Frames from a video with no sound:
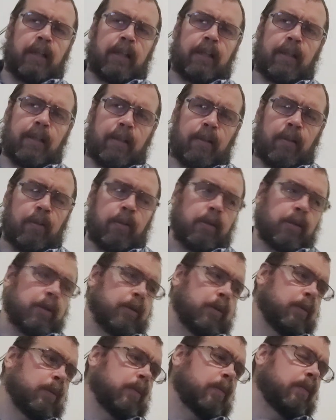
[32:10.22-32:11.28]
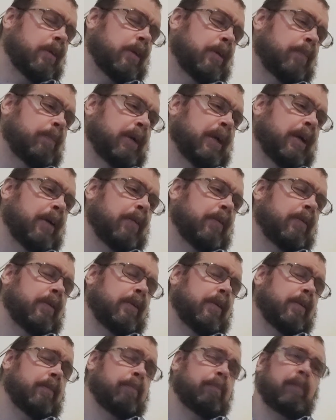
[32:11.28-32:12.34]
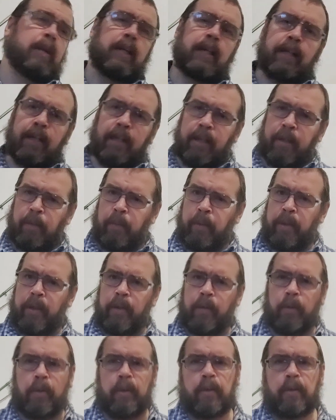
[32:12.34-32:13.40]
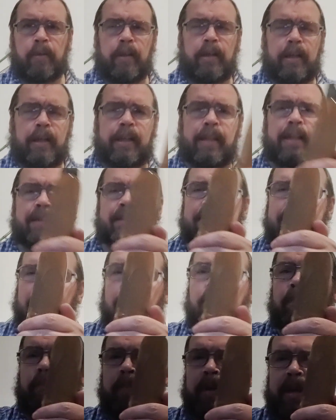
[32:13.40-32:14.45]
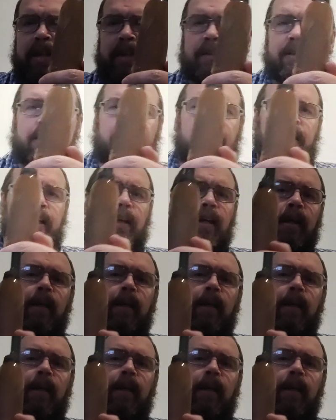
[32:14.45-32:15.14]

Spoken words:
not that long ago about mitigating recoil, and that's the biggest thing.